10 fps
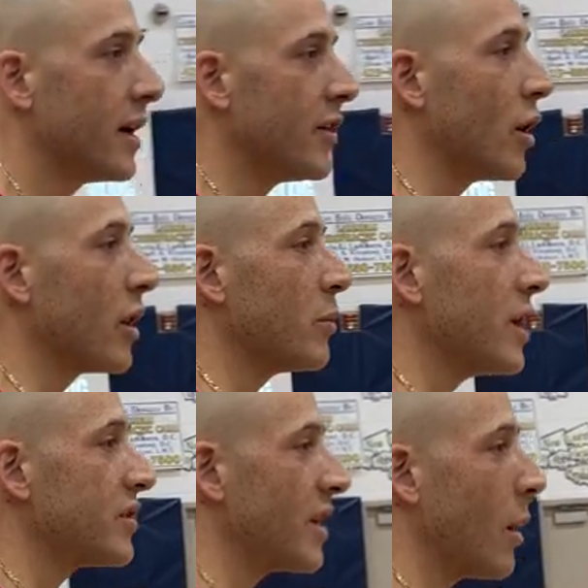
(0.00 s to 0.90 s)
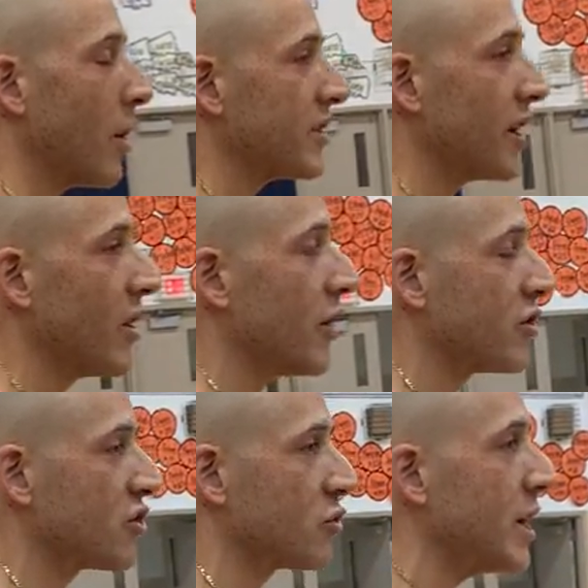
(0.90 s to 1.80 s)
And the only reason I wasn't in the
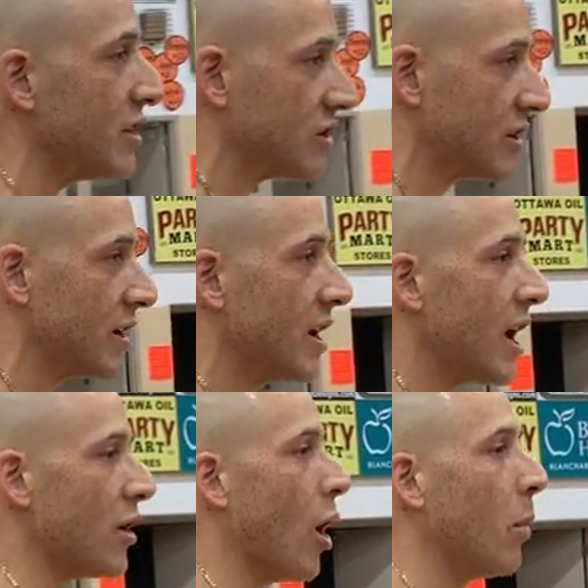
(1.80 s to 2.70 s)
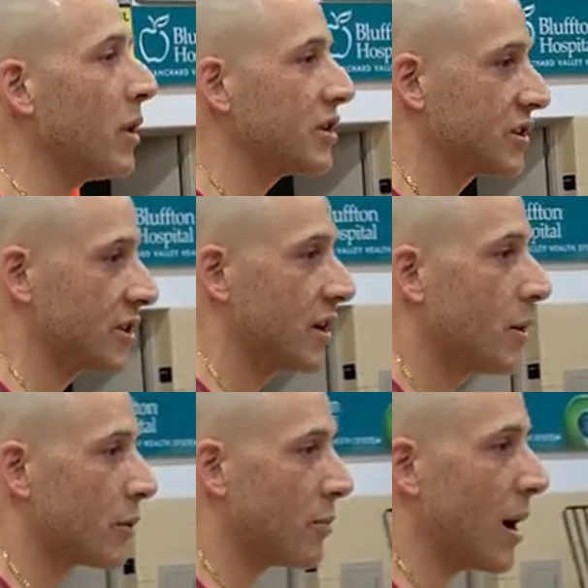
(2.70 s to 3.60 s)
streets and homeless
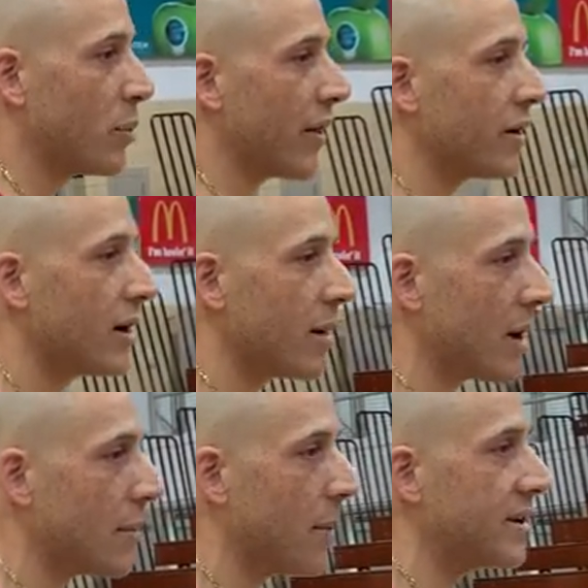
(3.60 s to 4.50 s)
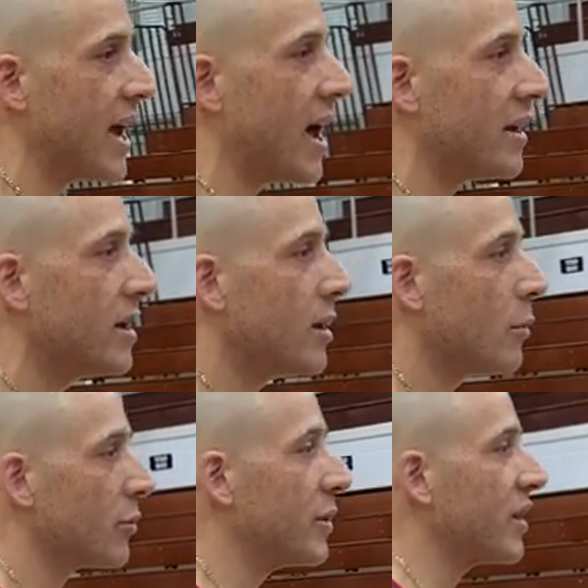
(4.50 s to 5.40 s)
with my brother and my mom and
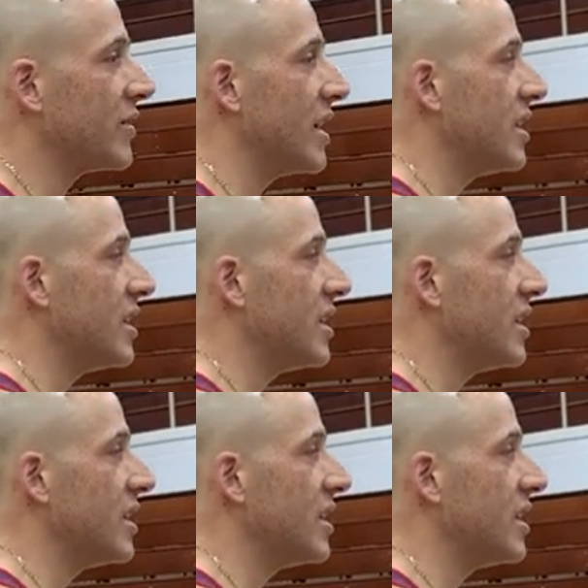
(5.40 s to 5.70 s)
dad was because